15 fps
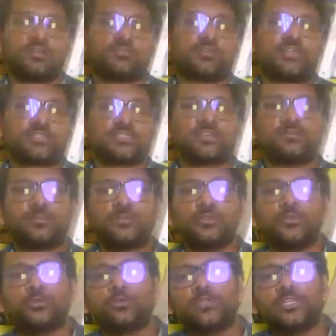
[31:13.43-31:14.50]
For example,
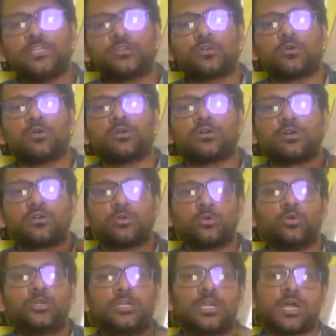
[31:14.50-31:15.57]
newly
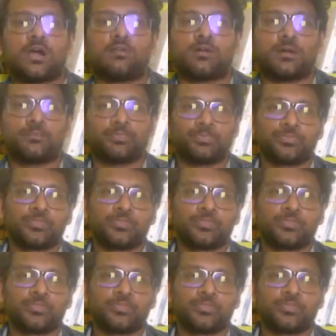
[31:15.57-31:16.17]
cooled lava,